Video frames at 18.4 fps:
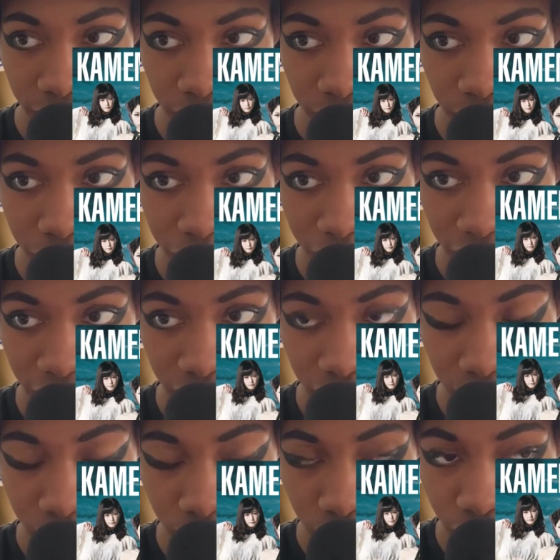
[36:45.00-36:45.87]
on the
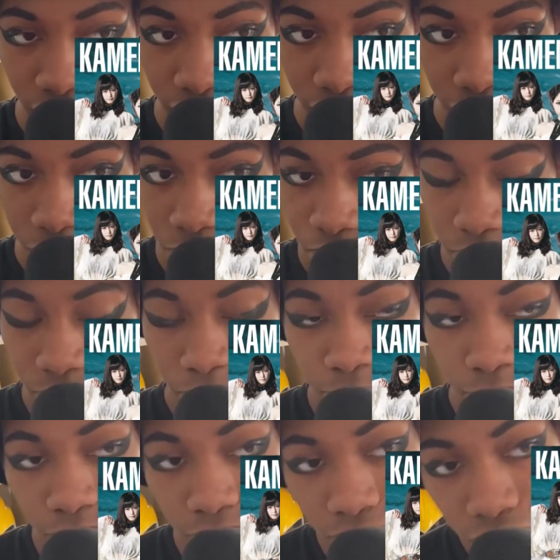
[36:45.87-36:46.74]
PS3. I don't
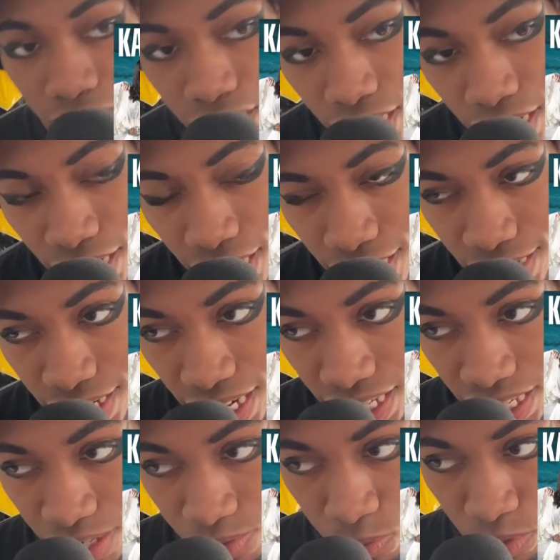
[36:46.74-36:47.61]
remember
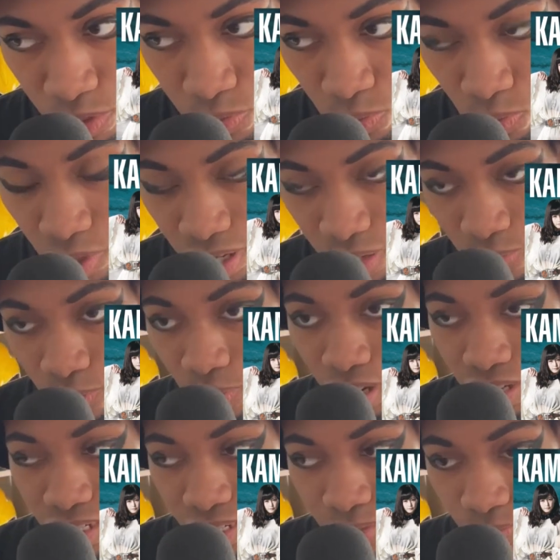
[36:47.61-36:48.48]
exactly which one it
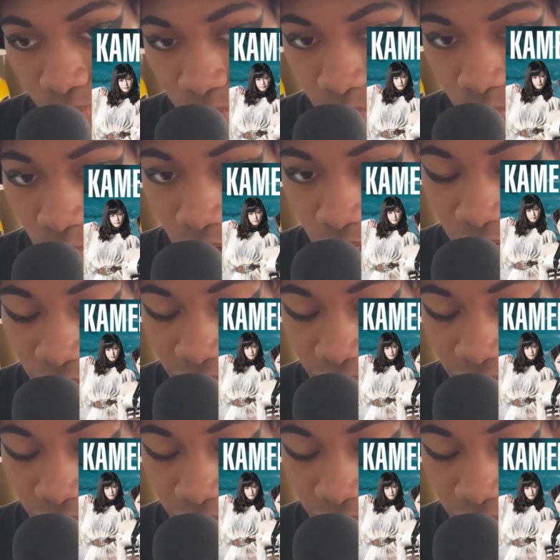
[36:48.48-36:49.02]
was. It was one of